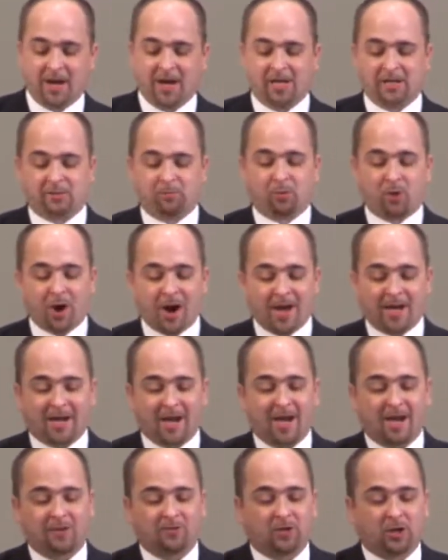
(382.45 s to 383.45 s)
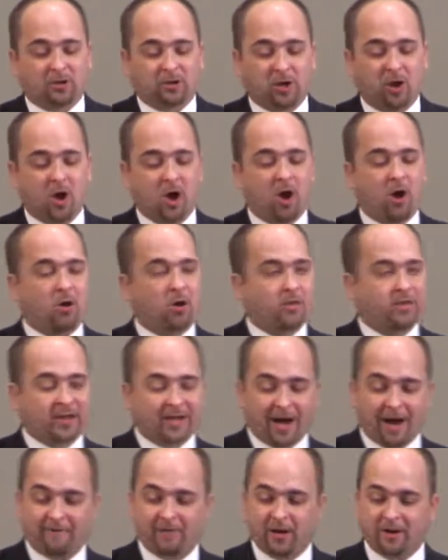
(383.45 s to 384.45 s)
It's breaking the law or the
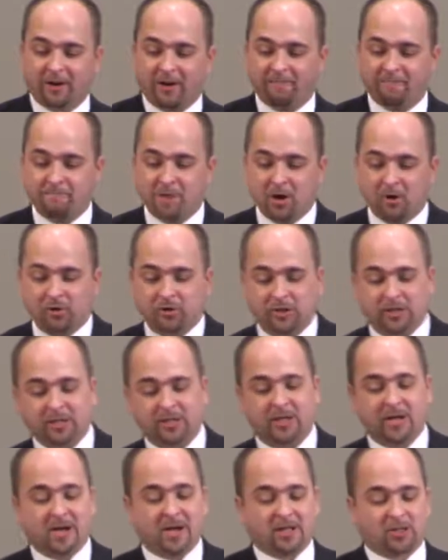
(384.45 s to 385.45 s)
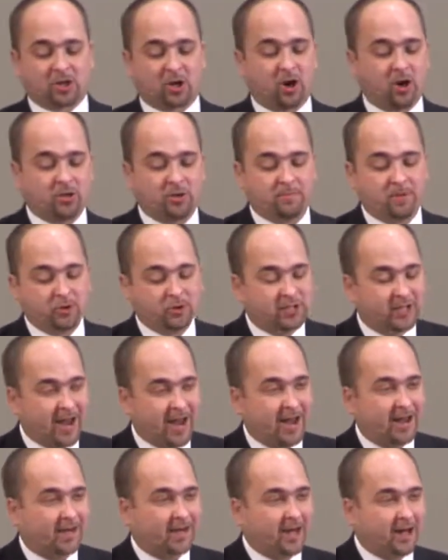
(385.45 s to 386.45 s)
covenant of Moses. It's called the
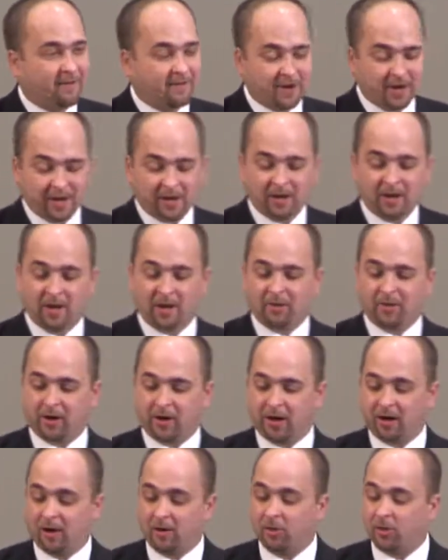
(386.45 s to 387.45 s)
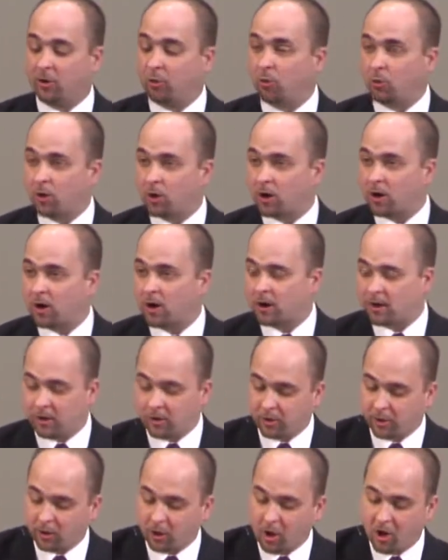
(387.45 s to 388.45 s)
Mosaic covenant, the, the word
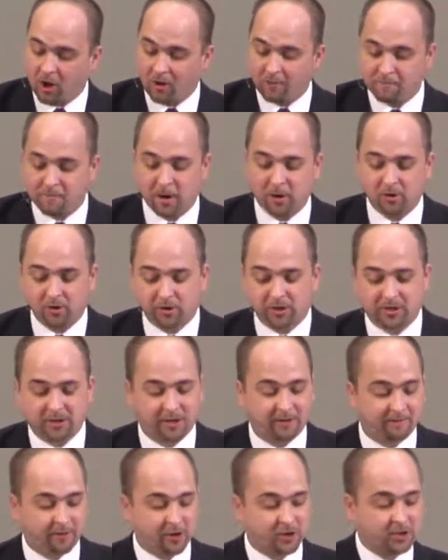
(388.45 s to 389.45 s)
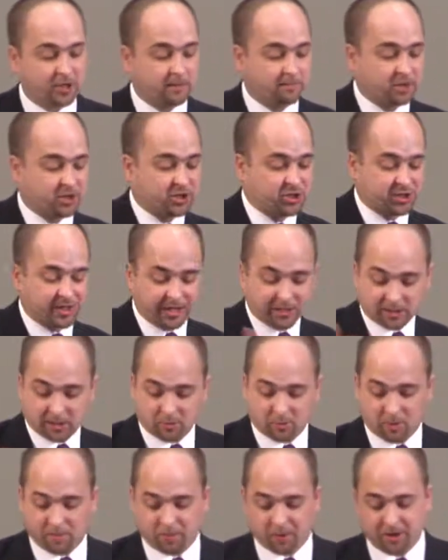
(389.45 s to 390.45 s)
of the law of Moses in verse number 6 that
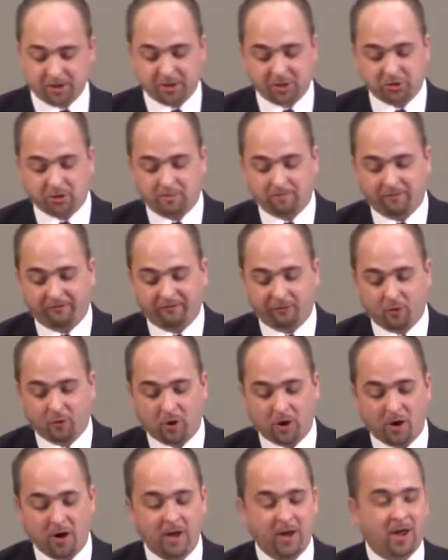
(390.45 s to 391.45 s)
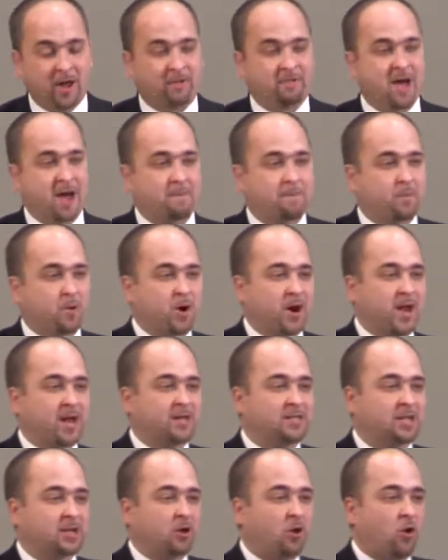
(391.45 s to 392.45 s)
we preached on before that
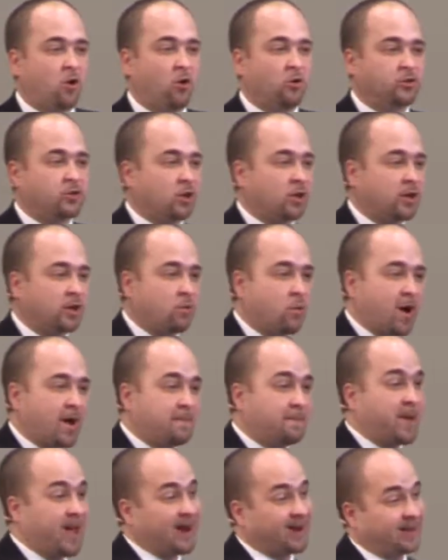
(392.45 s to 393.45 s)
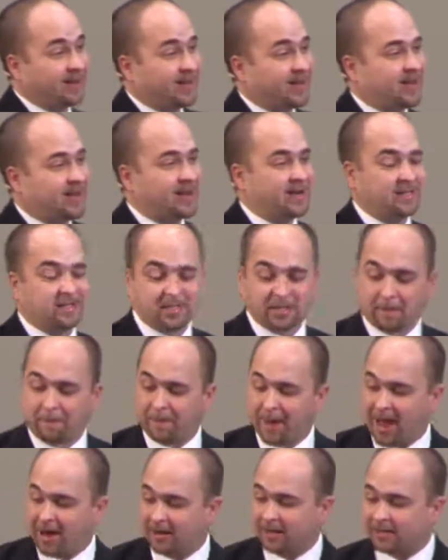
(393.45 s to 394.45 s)
brings, that holds only one penalty, and it's the
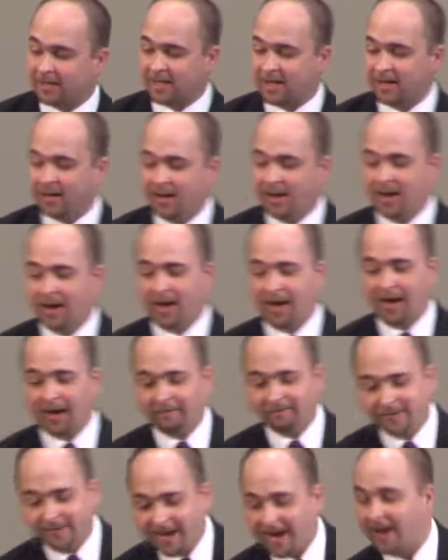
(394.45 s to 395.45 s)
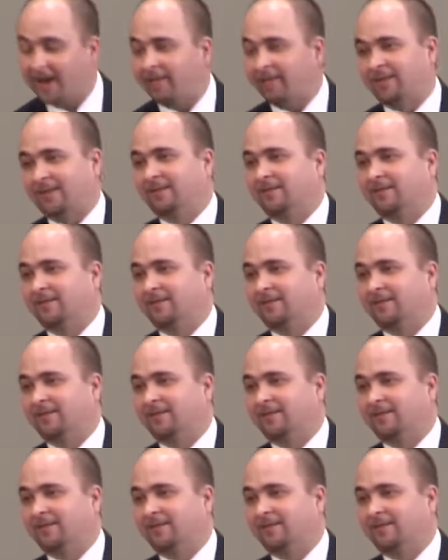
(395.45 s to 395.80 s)
penalty of death